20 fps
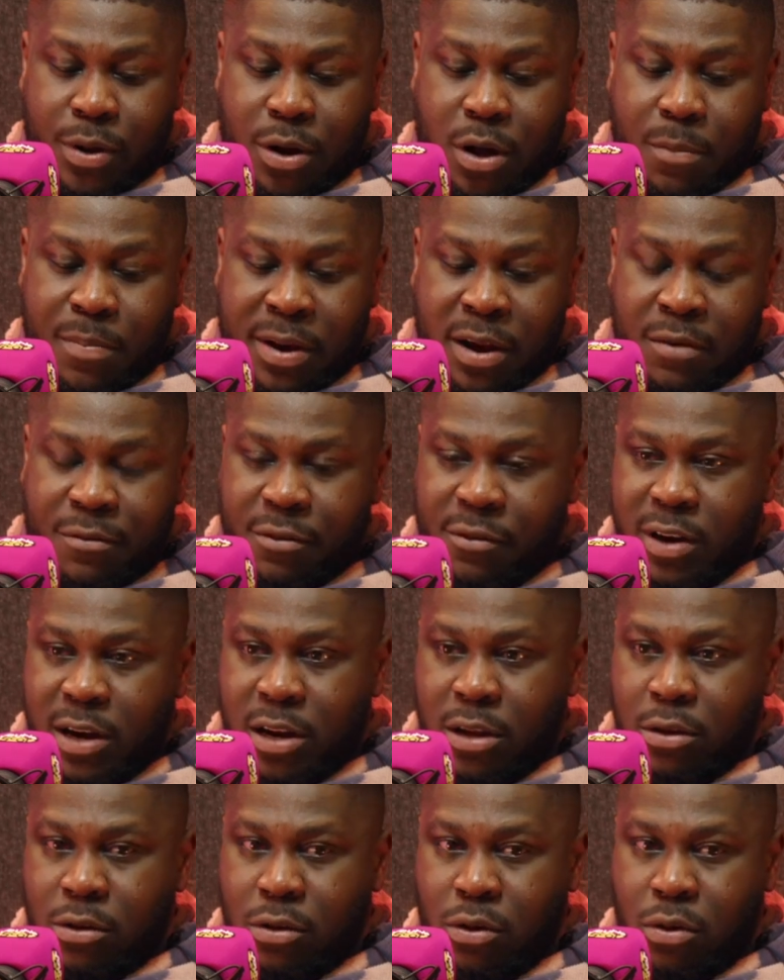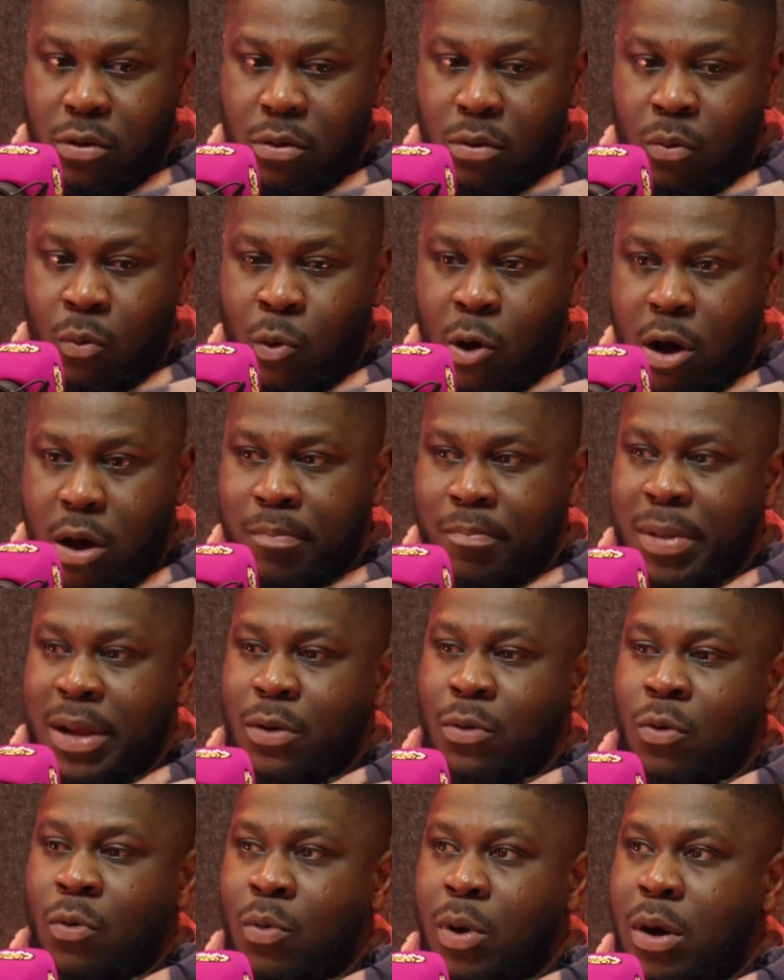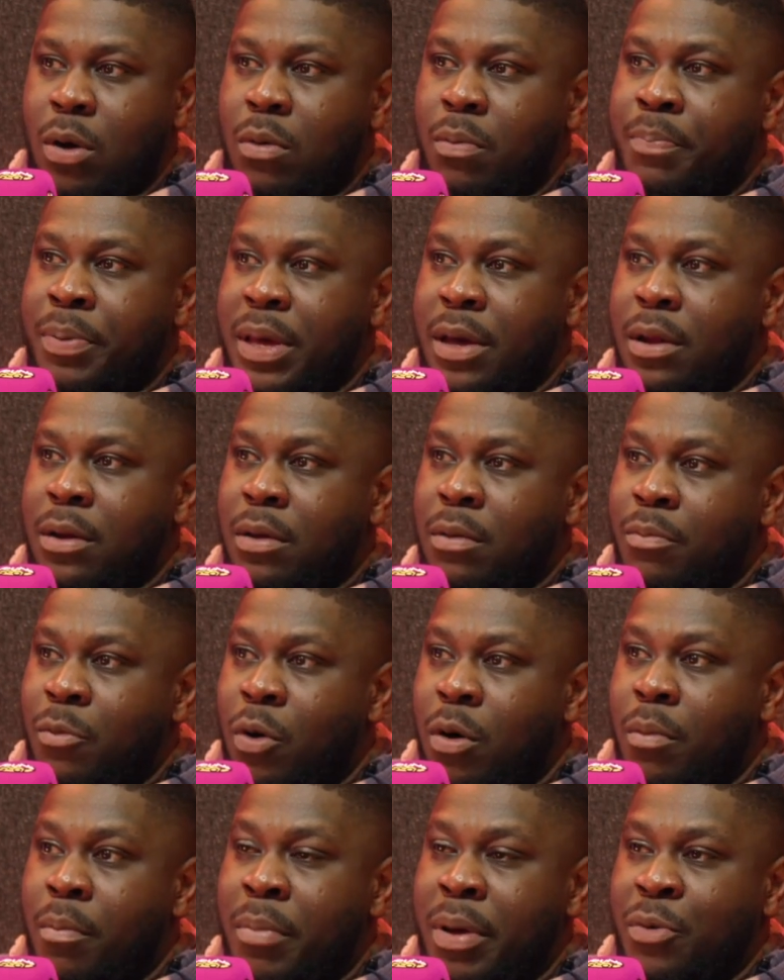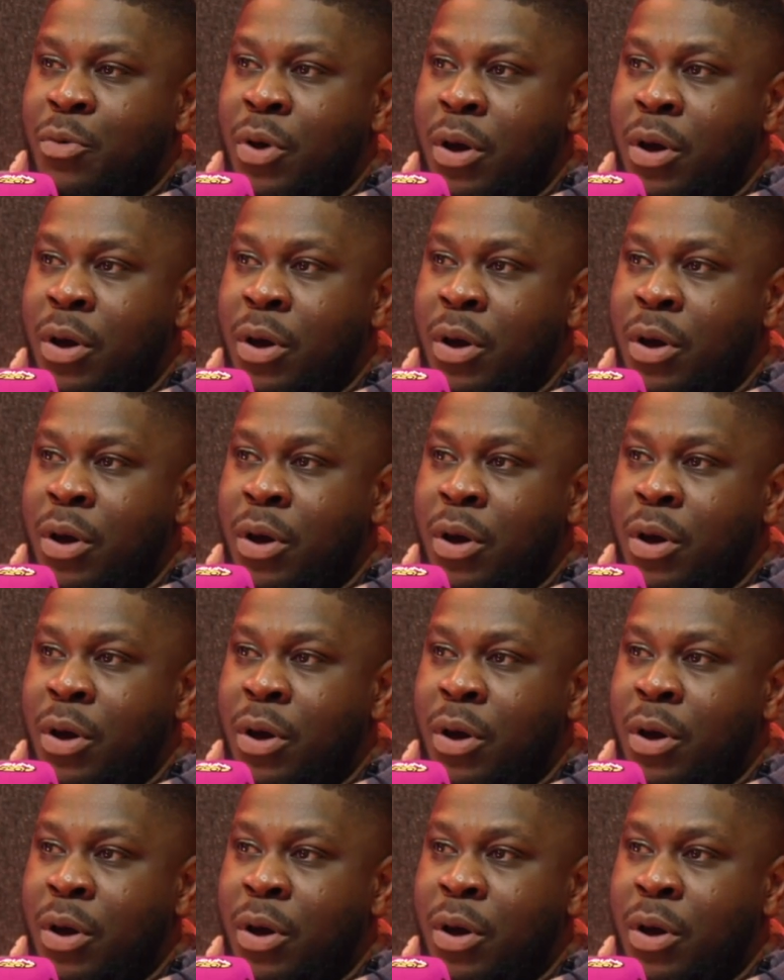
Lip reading: up, I never really knew what mental well-being and what mental